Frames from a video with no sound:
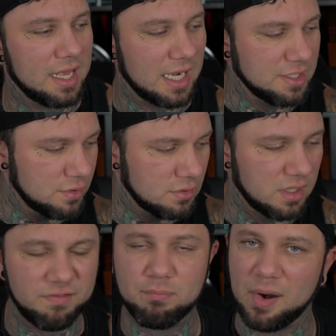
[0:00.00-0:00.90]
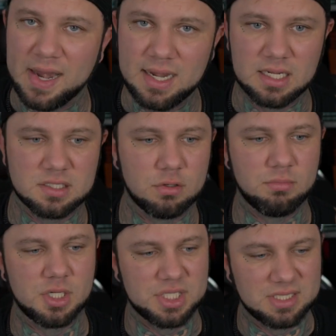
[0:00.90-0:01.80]
do love branding so
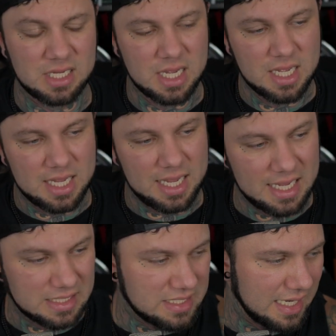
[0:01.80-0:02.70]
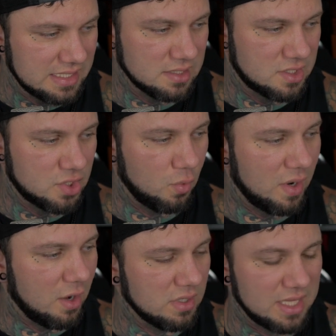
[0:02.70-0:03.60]
much, as it ties in so
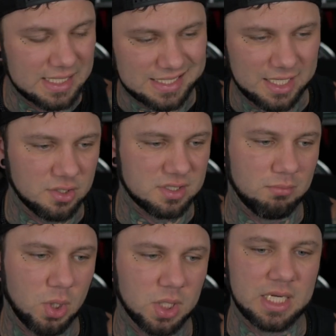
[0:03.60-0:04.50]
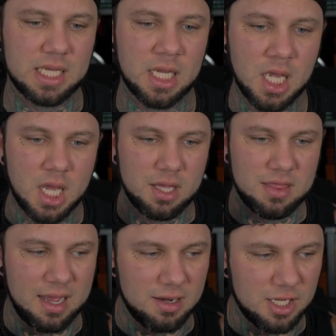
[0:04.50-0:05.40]
well with like sales and marketing,
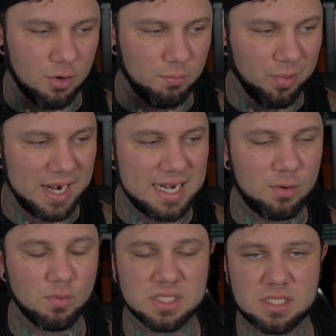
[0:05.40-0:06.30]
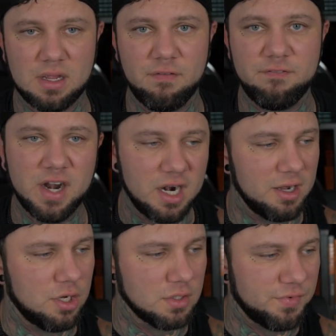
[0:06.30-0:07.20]
that, branding was a very
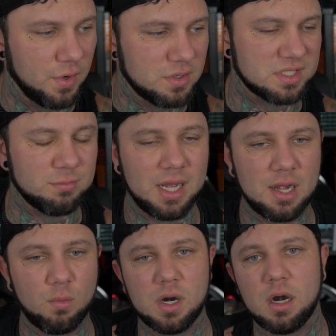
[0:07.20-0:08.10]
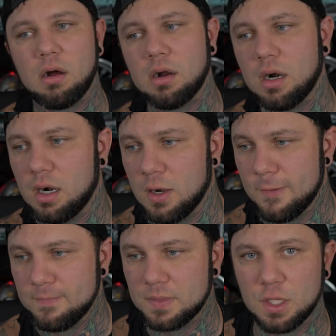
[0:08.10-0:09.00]
huge focus of mine, where our
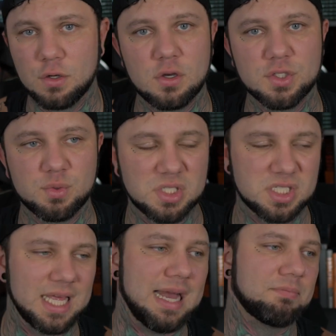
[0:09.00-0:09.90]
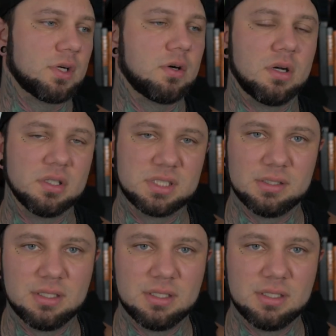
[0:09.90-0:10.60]
logos were slapped across,